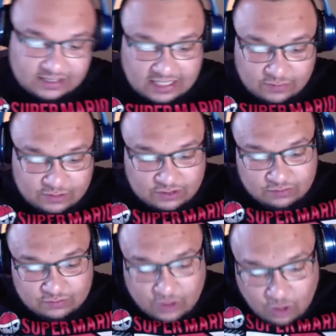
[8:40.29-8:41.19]
I was
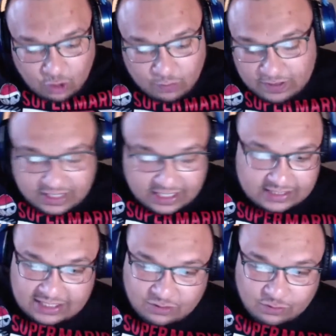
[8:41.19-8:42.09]
hoping that
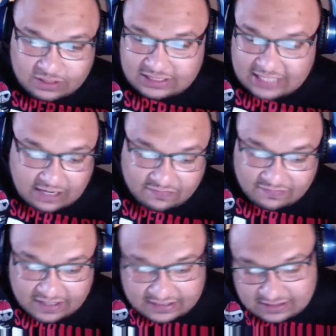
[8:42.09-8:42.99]
Nintendo wouldn't
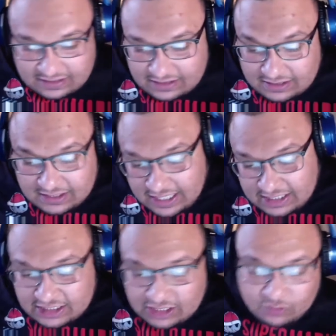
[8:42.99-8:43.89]
sacrifice the
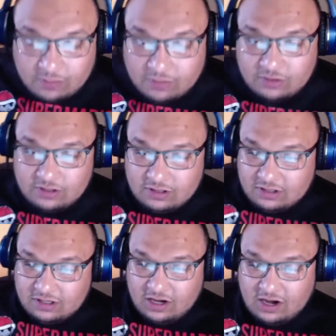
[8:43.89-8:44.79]
HD Rumble
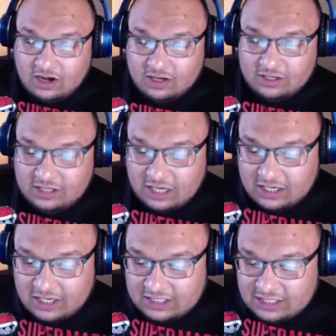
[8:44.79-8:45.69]
on a
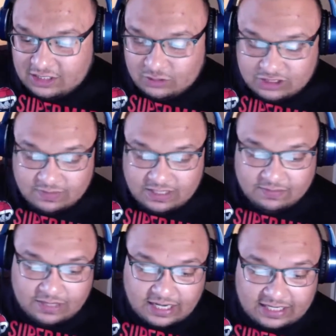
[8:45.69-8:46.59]
Nintendo Switch Mini,
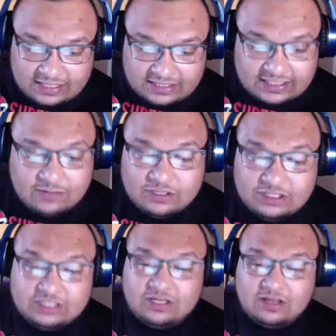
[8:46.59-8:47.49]
but I guess that was
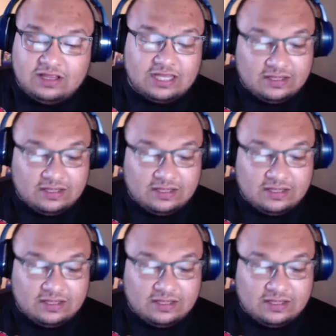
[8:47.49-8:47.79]
just something that